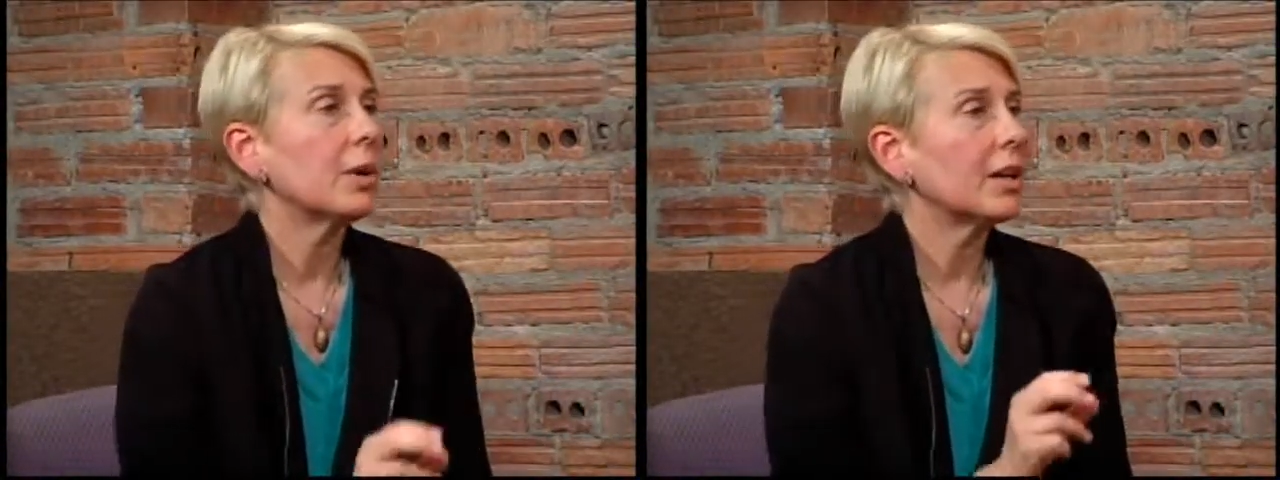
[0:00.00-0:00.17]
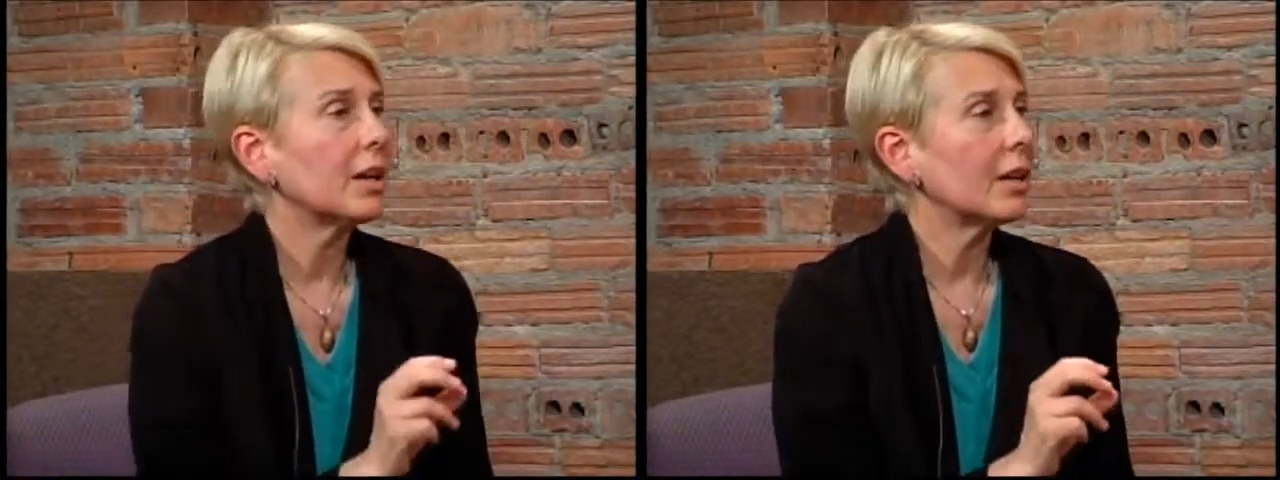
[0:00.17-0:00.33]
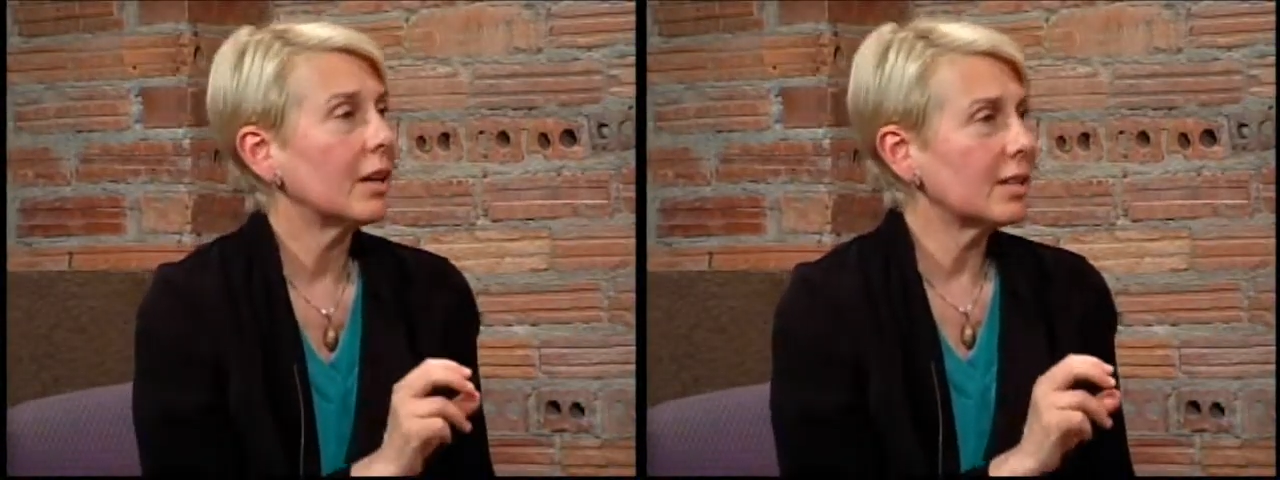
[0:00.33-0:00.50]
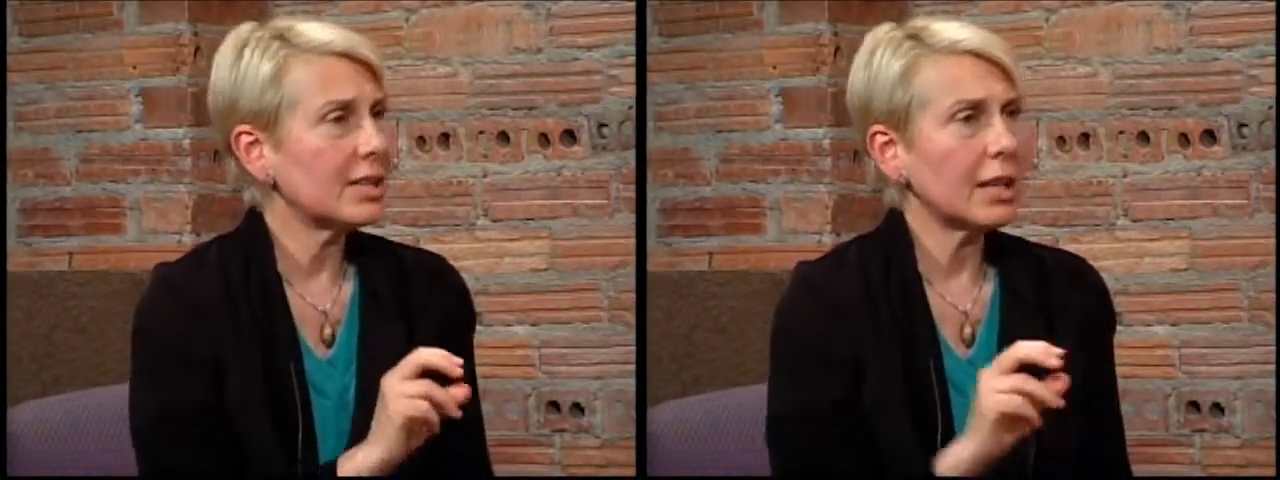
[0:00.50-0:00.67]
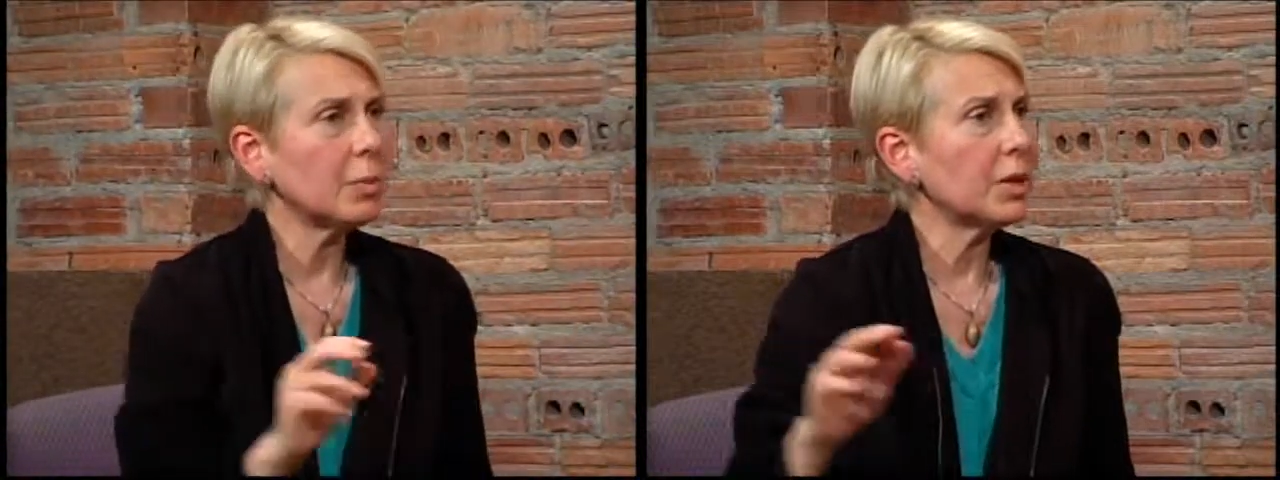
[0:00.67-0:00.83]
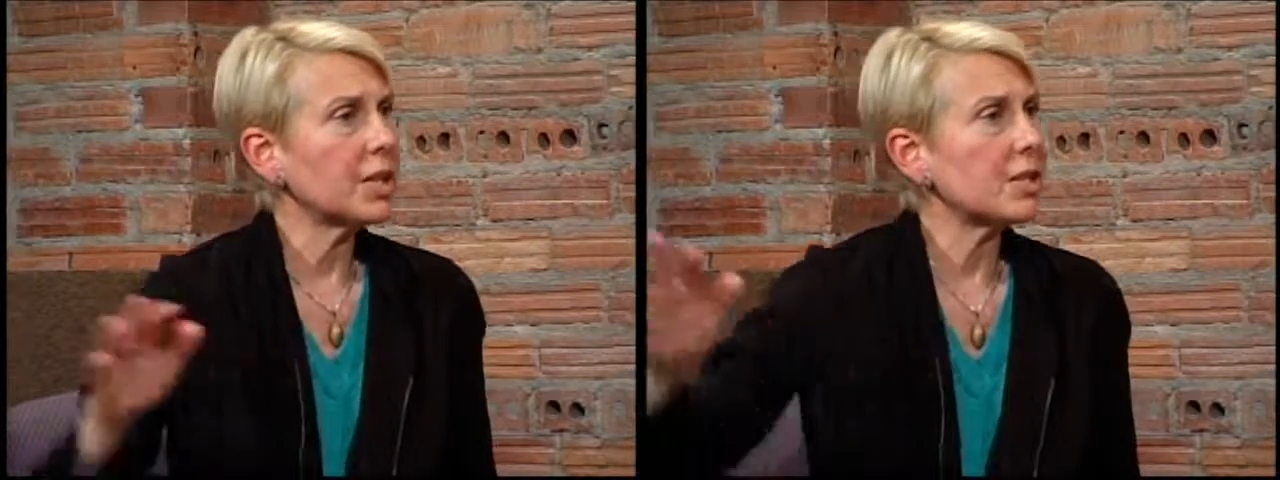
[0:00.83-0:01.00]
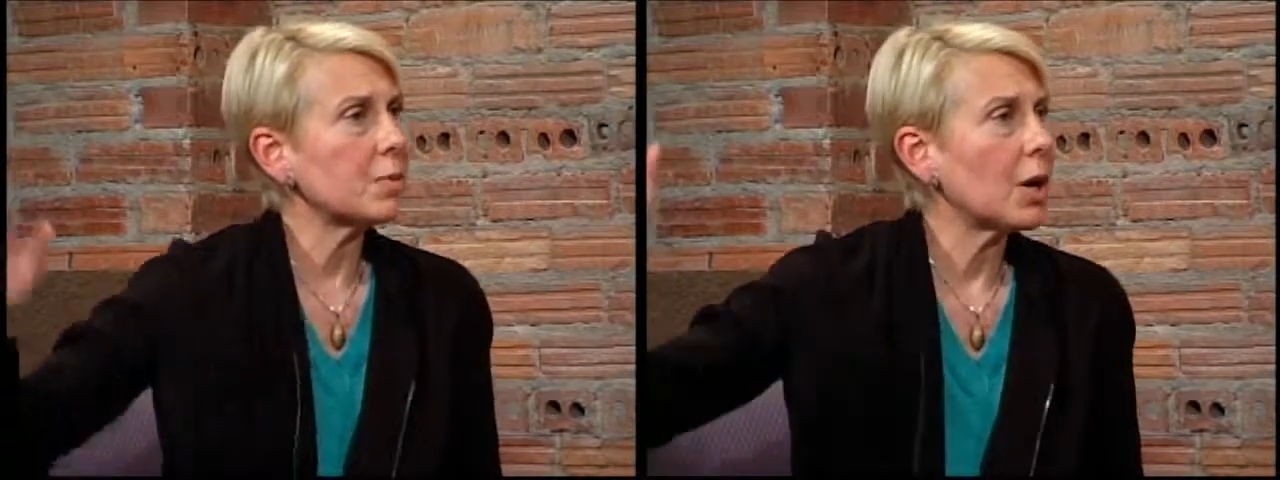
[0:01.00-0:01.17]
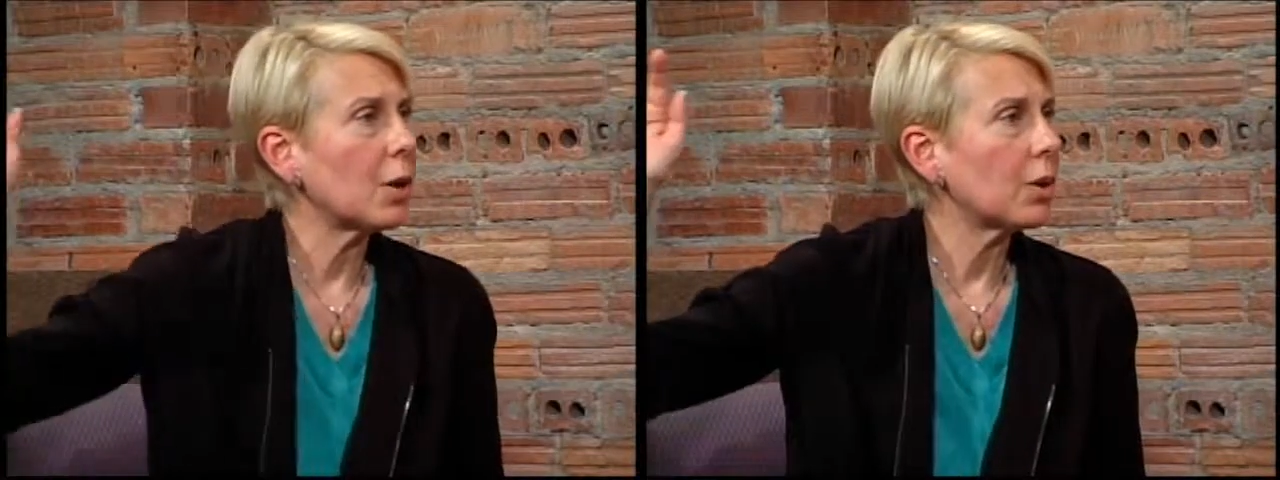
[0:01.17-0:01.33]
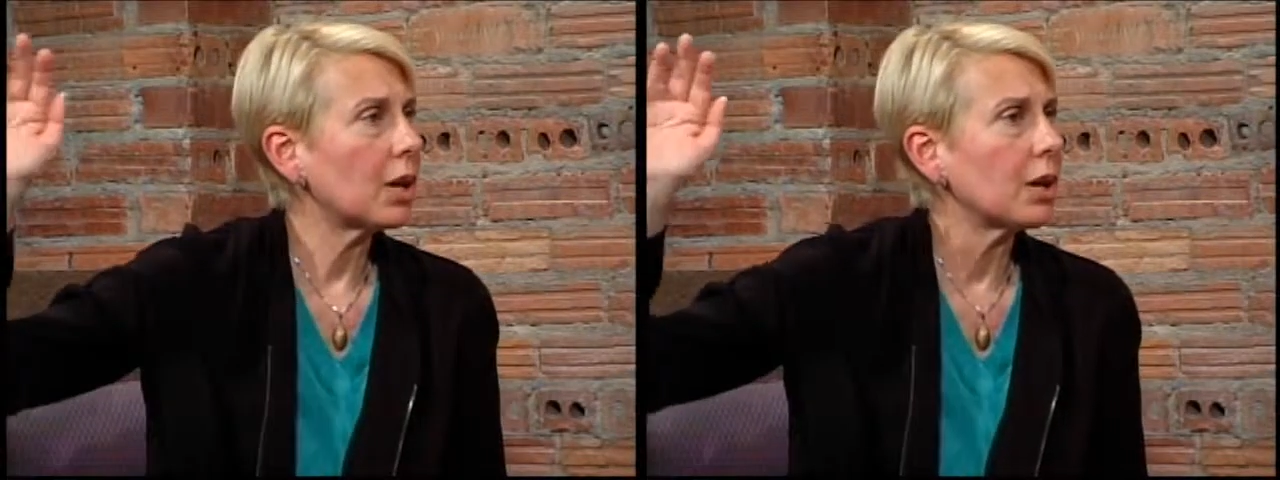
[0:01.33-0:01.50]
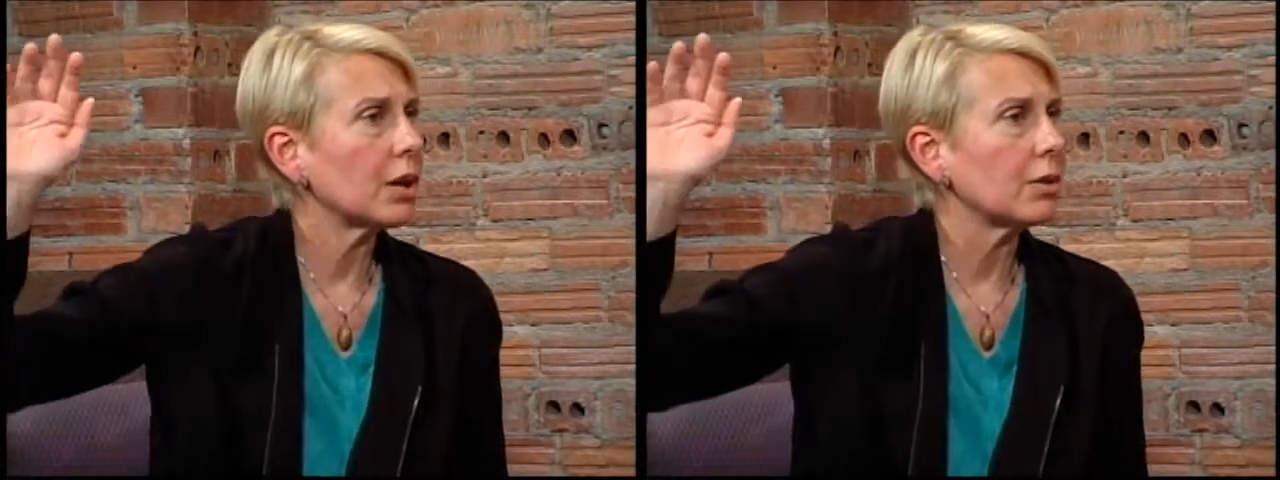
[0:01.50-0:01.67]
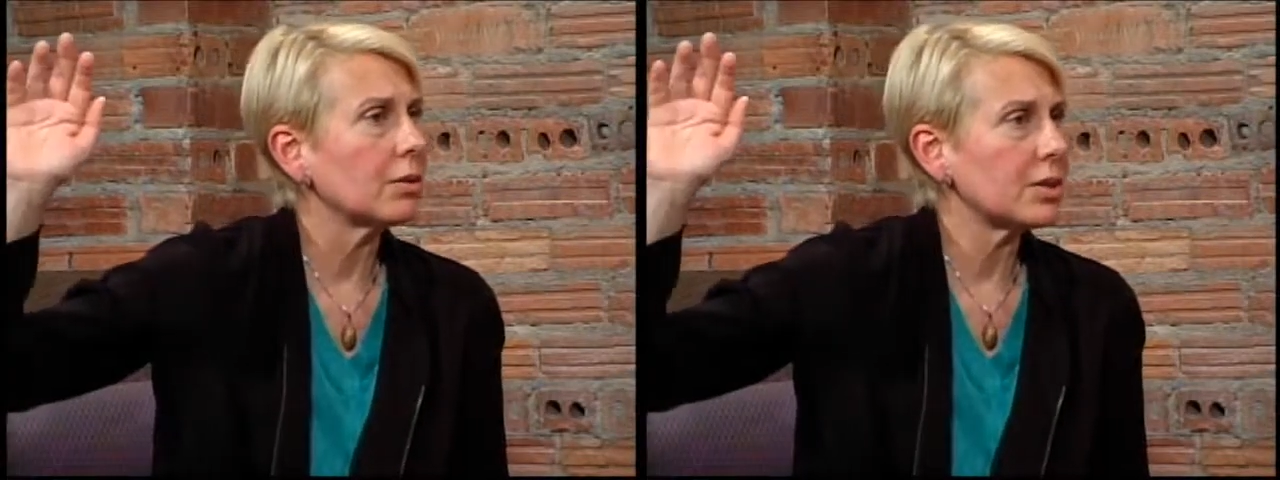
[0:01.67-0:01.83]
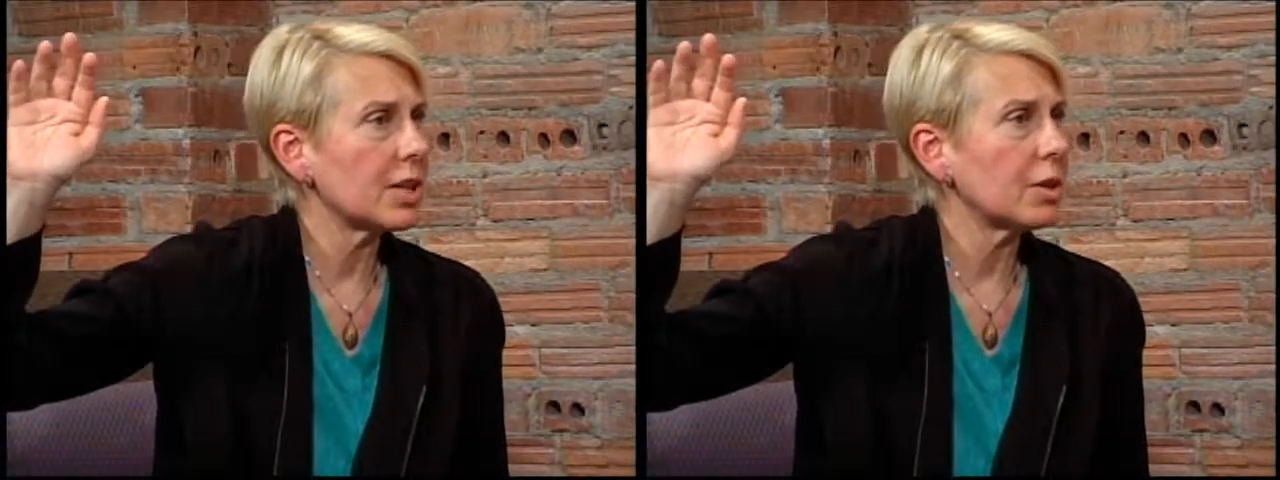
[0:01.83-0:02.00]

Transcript: But has anybody smoked here?